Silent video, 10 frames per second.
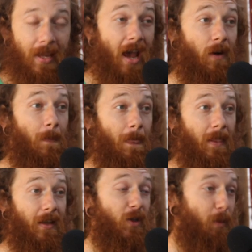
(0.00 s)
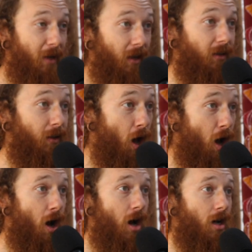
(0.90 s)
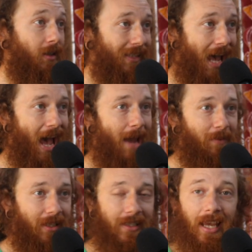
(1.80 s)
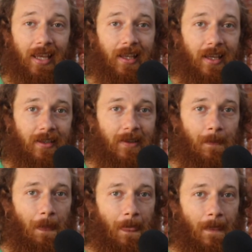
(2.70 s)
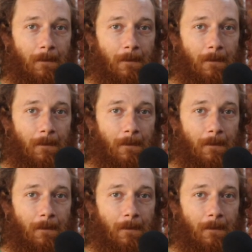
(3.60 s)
Now, it took me a long time to say this.